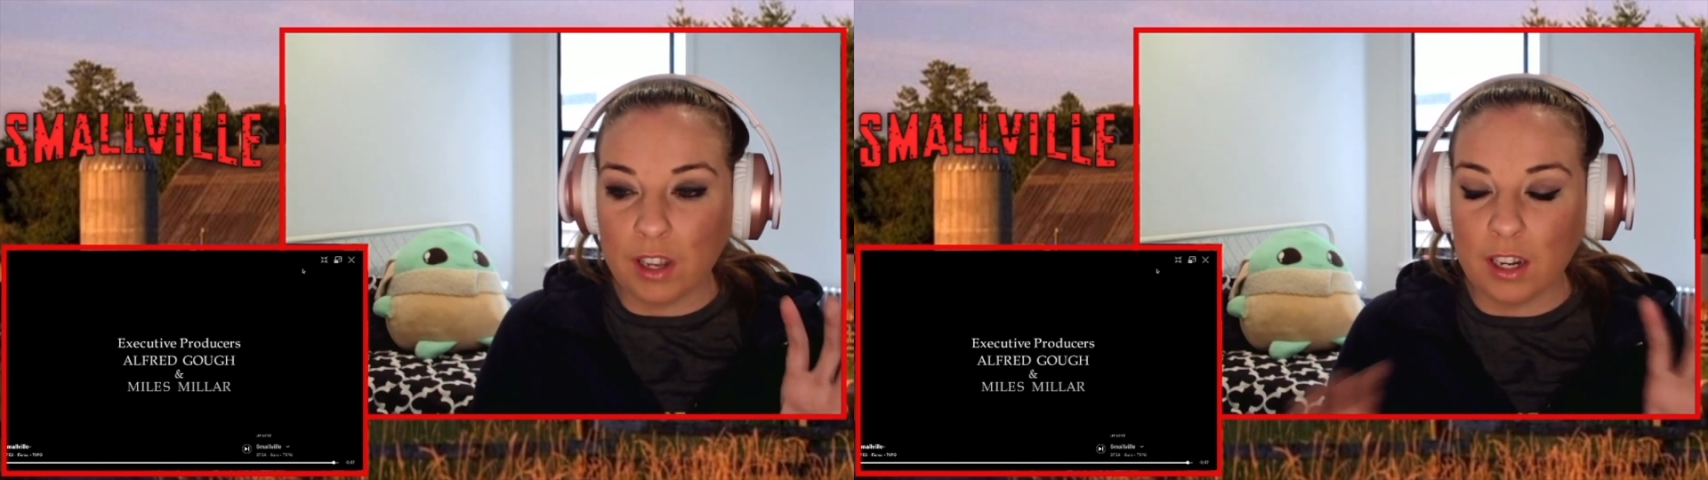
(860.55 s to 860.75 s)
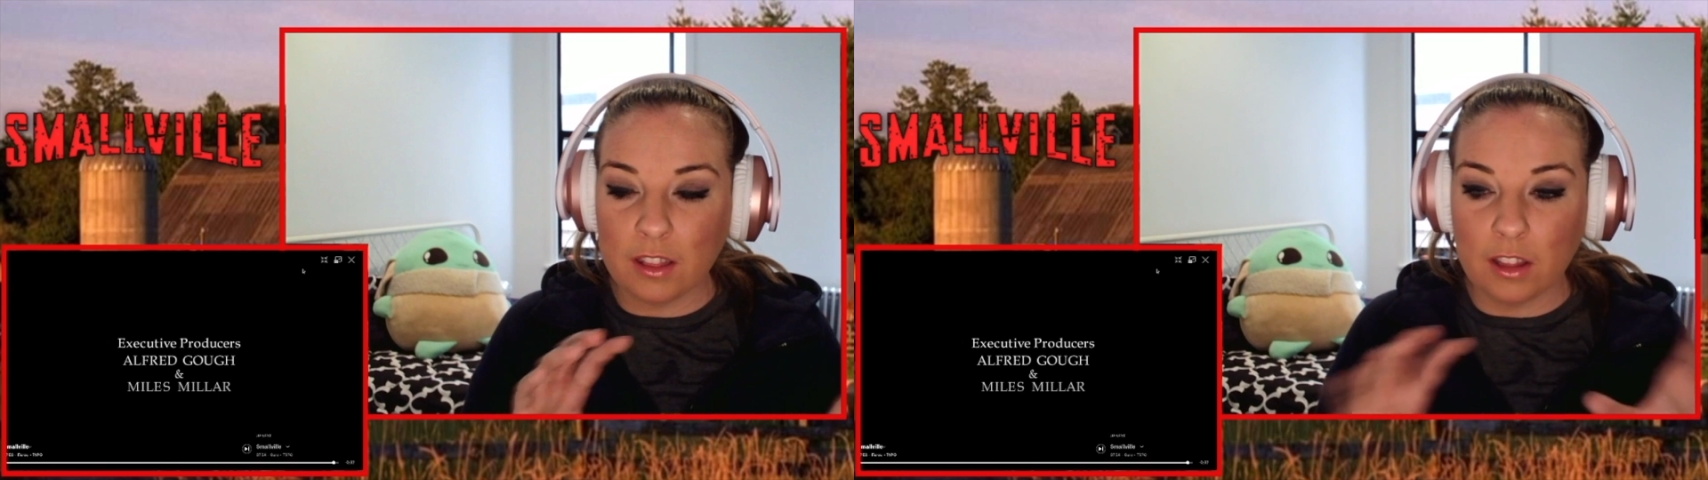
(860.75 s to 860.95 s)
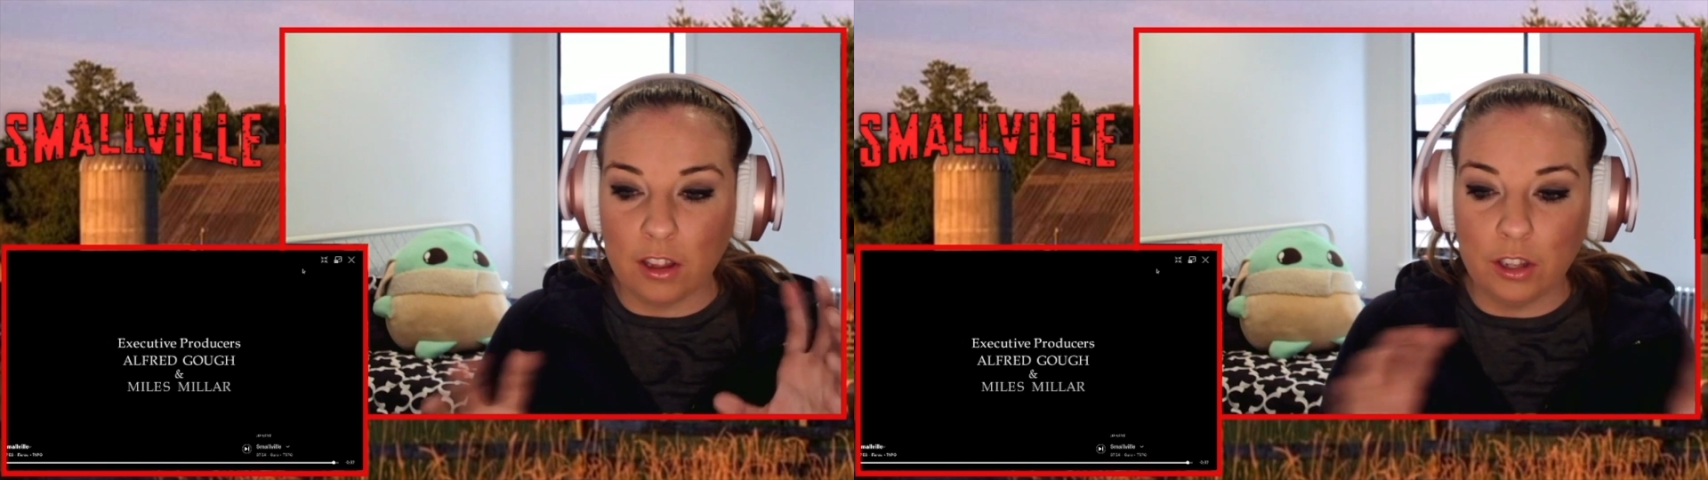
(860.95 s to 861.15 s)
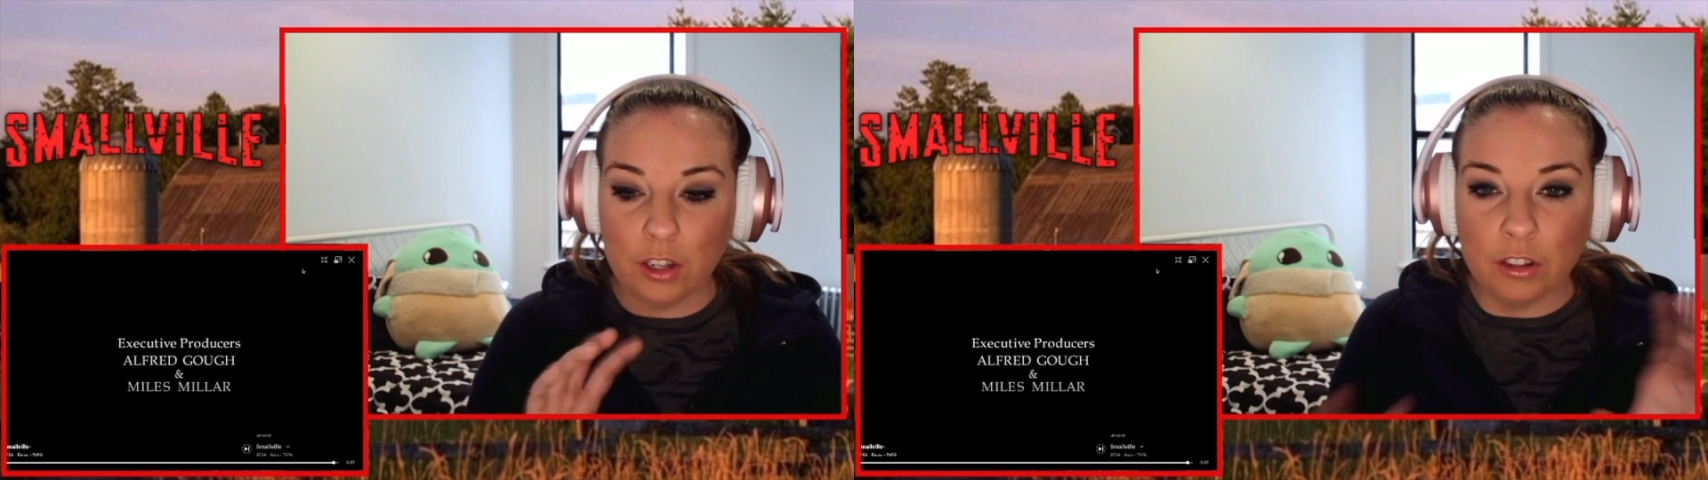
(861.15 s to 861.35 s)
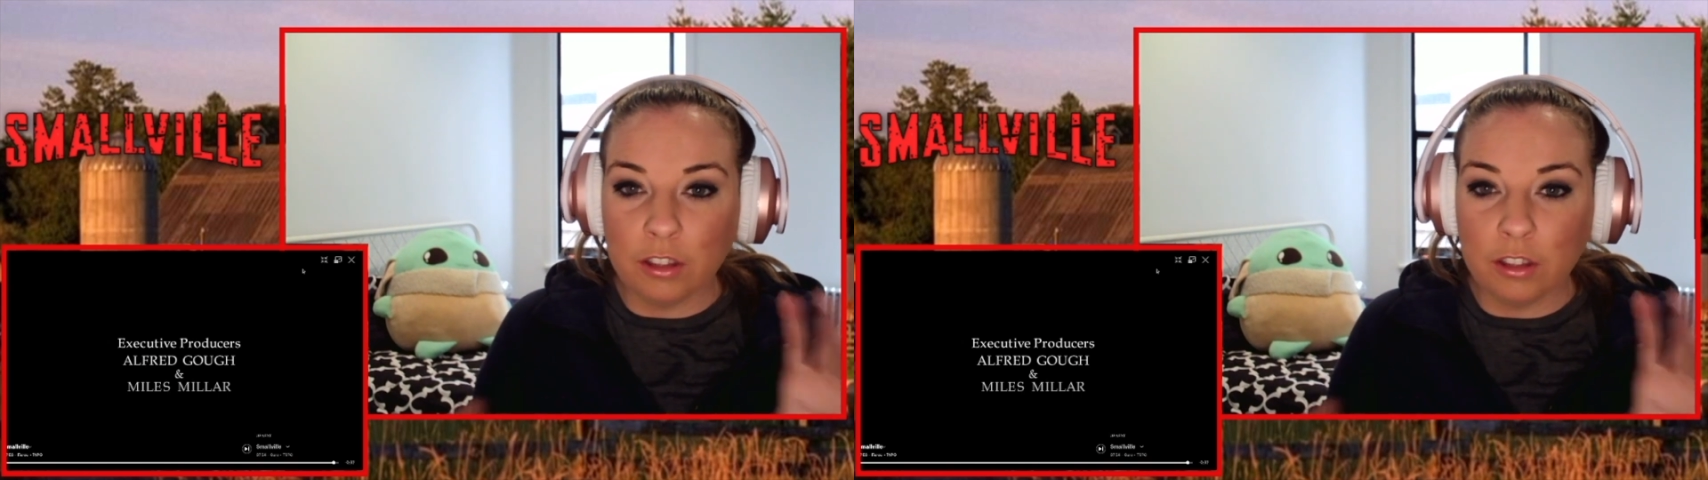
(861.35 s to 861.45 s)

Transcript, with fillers: it and the little